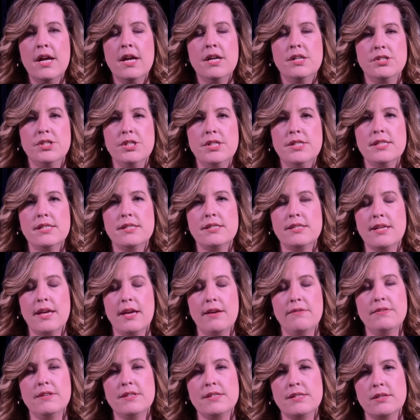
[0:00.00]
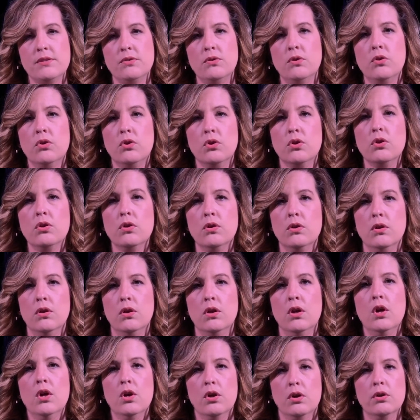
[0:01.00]
Jesus gave this little girl
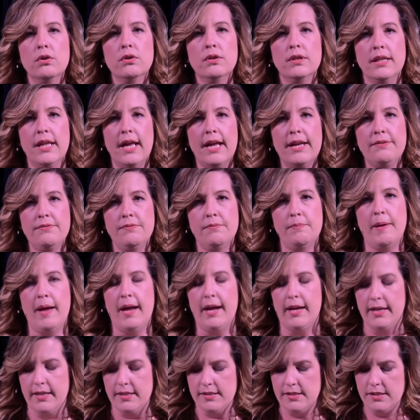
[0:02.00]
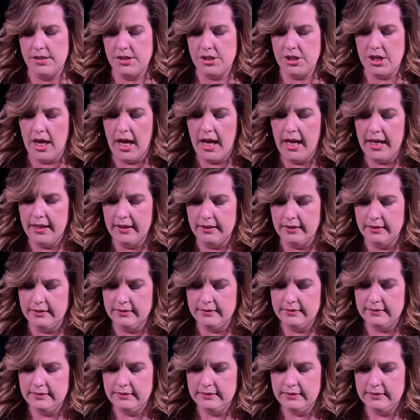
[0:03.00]
her life back as a child.